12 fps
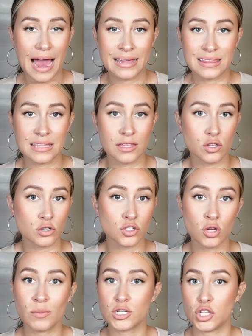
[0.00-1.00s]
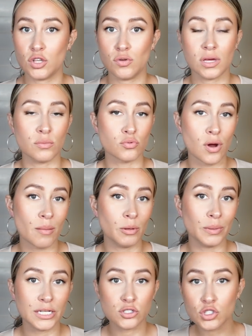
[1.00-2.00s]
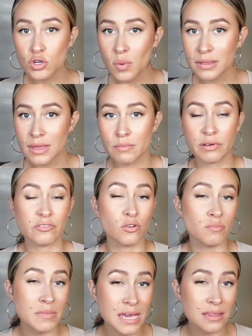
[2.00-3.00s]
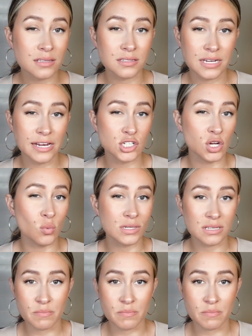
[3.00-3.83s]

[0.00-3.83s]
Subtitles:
I think that there's so much that you can probably do with it, but for me, the staging was a